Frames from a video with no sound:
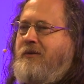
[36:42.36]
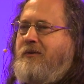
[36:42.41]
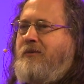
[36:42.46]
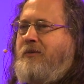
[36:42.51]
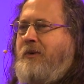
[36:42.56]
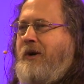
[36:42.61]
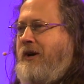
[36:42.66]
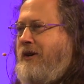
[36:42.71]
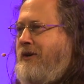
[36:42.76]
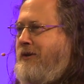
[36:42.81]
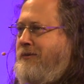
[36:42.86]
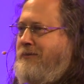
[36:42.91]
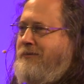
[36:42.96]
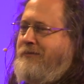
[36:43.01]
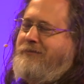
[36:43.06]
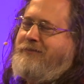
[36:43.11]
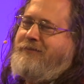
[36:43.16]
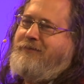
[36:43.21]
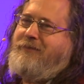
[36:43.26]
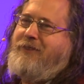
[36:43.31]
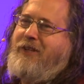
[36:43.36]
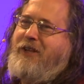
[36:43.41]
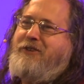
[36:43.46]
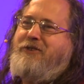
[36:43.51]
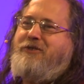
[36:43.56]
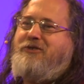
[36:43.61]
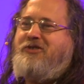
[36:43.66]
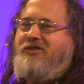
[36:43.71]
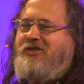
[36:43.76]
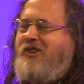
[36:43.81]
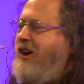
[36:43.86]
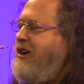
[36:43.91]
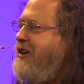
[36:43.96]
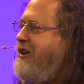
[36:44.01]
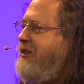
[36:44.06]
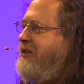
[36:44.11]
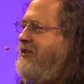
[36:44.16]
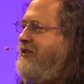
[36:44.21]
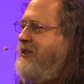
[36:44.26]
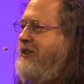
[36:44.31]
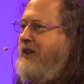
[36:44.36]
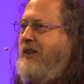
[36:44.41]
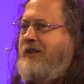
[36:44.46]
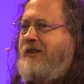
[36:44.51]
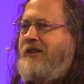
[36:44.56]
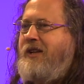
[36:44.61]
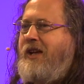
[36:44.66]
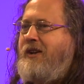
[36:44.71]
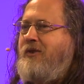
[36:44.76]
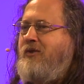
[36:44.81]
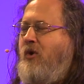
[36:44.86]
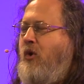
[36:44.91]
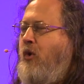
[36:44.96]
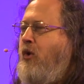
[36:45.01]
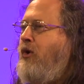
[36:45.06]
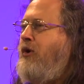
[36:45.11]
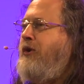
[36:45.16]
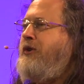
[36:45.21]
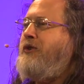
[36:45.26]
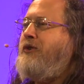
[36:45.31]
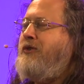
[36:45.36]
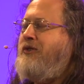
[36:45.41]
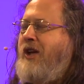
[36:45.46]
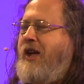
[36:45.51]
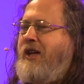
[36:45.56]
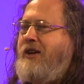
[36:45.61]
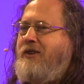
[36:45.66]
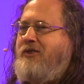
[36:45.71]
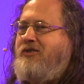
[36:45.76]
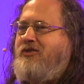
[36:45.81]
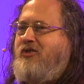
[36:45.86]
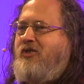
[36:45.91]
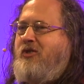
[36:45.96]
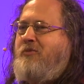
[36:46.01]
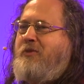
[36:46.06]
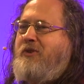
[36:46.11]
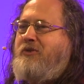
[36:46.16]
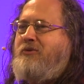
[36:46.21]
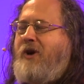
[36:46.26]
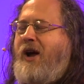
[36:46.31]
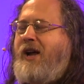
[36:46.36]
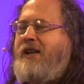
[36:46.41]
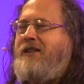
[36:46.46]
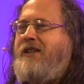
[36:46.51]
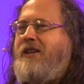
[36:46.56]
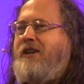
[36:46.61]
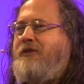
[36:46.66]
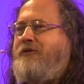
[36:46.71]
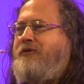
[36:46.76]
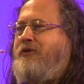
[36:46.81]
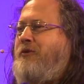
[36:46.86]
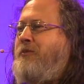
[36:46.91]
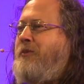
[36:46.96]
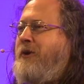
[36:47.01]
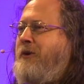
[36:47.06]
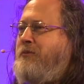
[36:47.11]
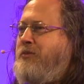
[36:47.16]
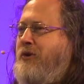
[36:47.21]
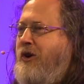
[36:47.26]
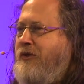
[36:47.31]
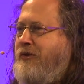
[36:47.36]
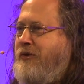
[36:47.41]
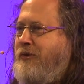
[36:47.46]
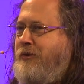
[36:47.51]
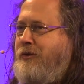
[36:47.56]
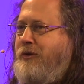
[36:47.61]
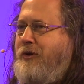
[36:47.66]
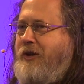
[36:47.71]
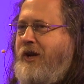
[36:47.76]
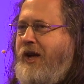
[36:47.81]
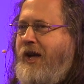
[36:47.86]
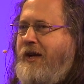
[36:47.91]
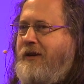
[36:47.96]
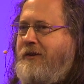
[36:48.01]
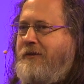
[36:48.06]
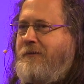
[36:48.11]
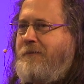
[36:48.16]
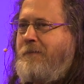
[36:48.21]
well, then you're sunk. Then all your data is going to be right there for Big Brother to look at.